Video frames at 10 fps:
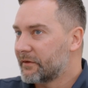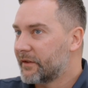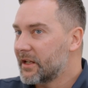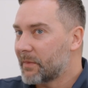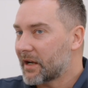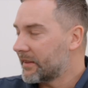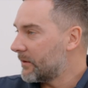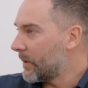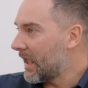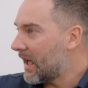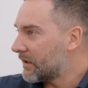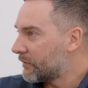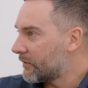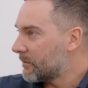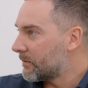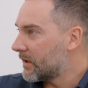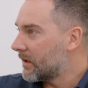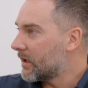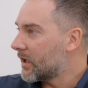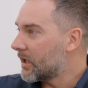feedback that we had from
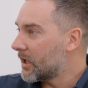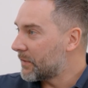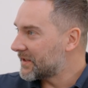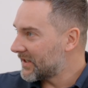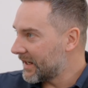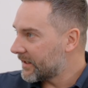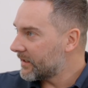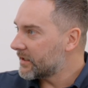a particular